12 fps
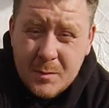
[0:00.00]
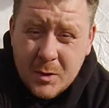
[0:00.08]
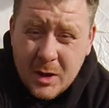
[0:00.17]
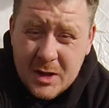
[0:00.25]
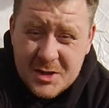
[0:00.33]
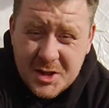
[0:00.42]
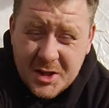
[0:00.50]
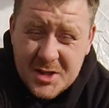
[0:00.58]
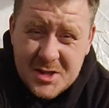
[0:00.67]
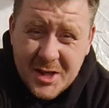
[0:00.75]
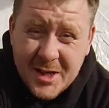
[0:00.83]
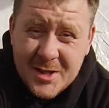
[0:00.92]
Well, as you can
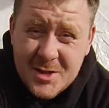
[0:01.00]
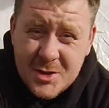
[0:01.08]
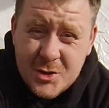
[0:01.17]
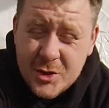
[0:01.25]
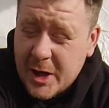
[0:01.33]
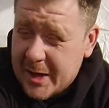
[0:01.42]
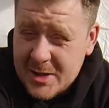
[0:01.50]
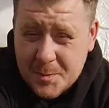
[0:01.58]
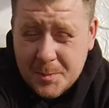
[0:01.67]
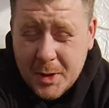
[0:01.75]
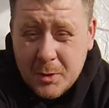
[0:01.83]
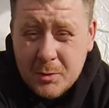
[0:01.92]
see, it's as dry as a
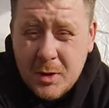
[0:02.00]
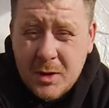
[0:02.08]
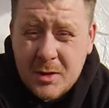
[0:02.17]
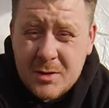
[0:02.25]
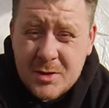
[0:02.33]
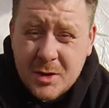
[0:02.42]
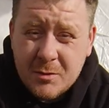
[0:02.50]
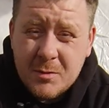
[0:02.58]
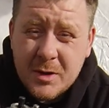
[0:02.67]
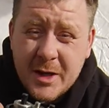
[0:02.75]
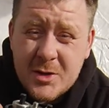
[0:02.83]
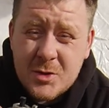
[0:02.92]
bone. So
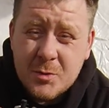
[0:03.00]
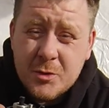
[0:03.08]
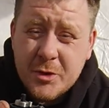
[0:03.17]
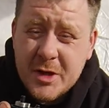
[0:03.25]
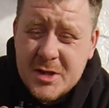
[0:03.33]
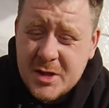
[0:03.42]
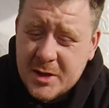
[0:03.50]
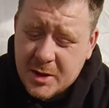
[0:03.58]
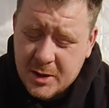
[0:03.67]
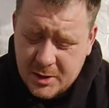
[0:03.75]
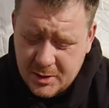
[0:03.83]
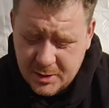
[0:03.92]
we get some grease in there.